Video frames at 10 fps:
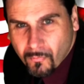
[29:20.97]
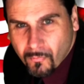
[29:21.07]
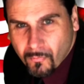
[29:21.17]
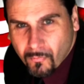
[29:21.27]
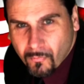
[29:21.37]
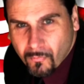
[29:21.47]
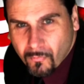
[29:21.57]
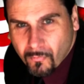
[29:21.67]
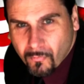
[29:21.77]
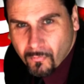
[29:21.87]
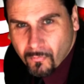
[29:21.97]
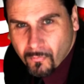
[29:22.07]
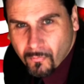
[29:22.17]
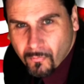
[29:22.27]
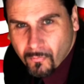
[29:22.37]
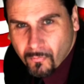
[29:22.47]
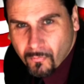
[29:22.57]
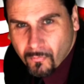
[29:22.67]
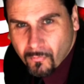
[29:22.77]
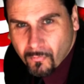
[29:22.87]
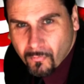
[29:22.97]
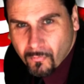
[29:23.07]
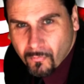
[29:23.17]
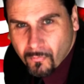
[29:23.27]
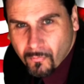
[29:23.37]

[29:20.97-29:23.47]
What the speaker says: (silence)